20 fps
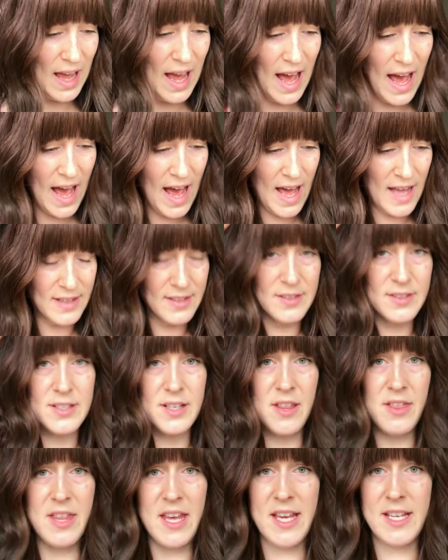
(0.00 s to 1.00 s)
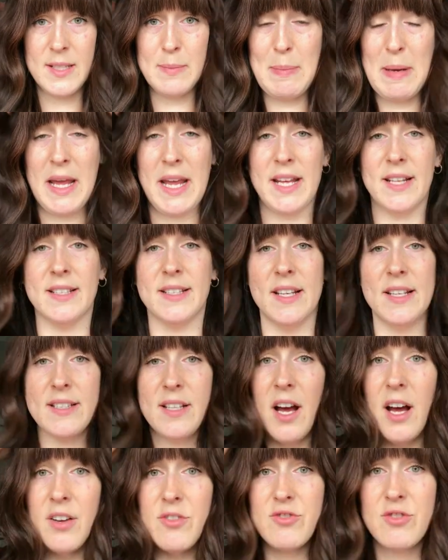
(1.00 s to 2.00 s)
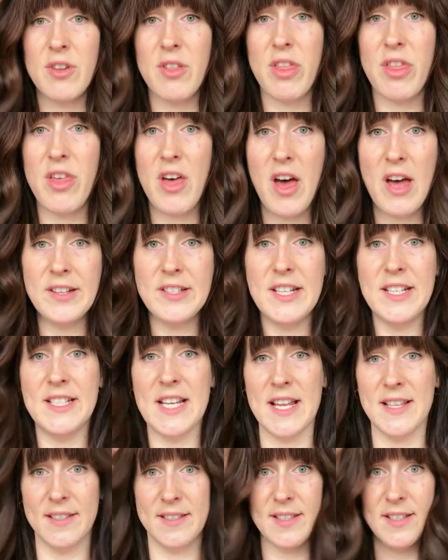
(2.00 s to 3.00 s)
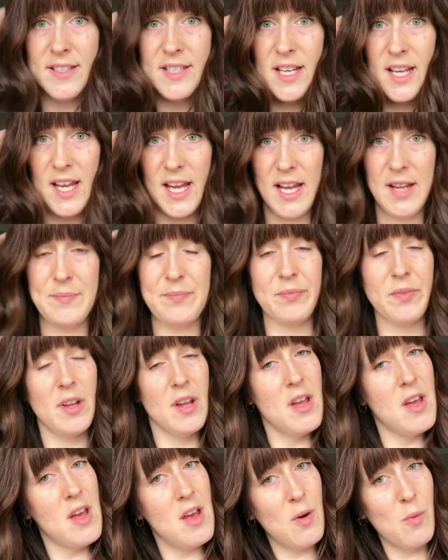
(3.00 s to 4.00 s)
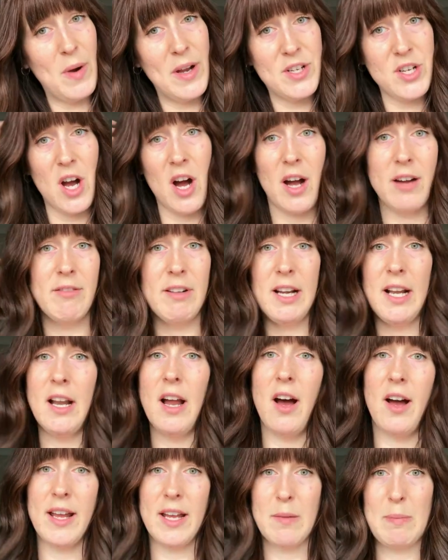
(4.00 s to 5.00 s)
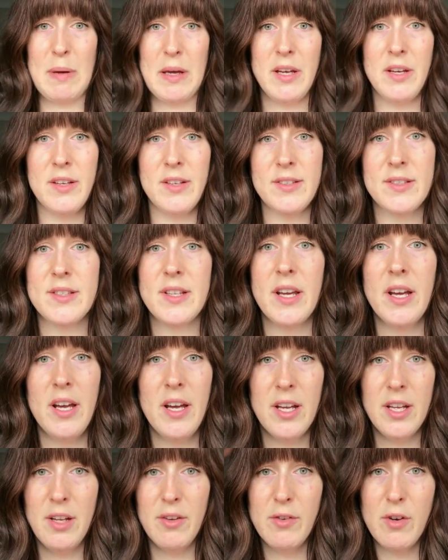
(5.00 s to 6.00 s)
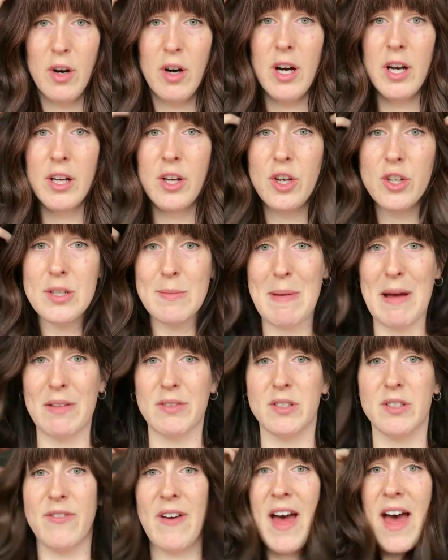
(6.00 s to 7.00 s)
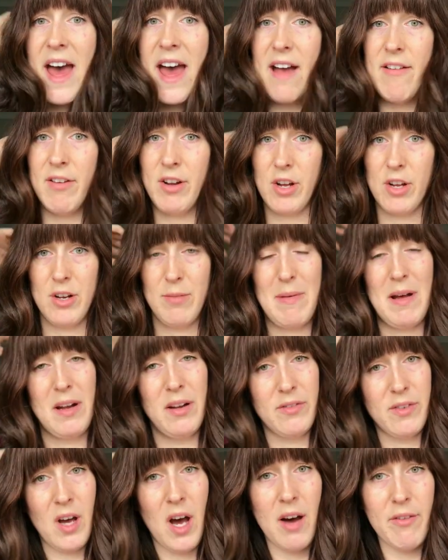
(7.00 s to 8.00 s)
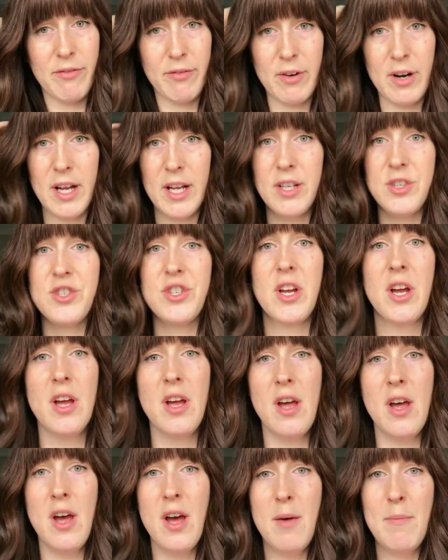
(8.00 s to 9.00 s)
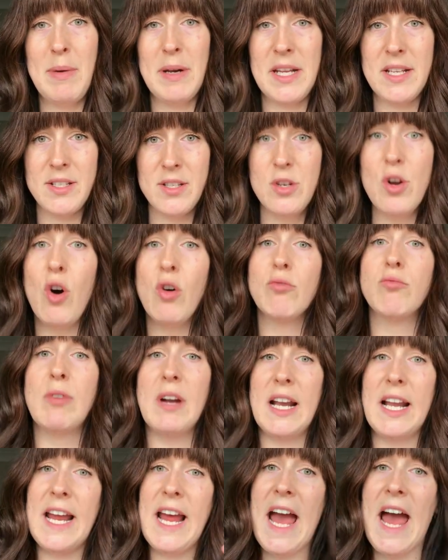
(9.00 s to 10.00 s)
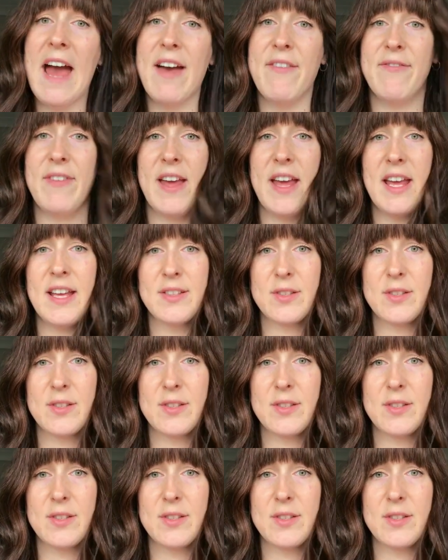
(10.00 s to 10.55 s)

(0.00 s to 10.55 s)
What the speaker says: And this piece is 130 density, which I really like because you've got a good amount of hair and a good amount of coverage, but it's not really heavy.